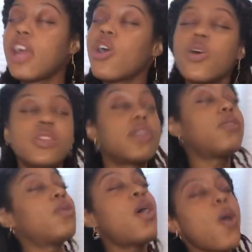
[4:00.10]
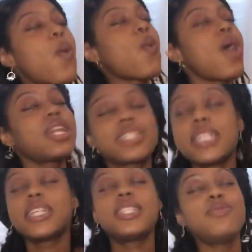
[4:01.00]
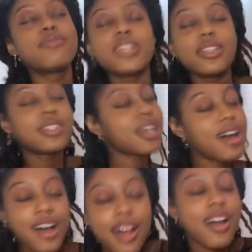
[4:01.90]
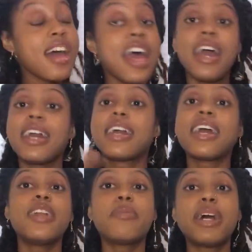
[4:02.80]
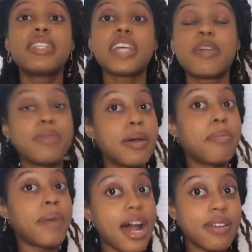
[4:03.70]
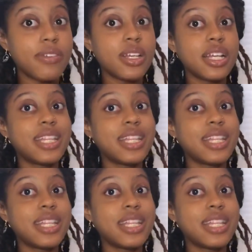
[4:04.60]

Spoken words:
own little wah-da-da-da-da-da, and can't nobody take me up out of it.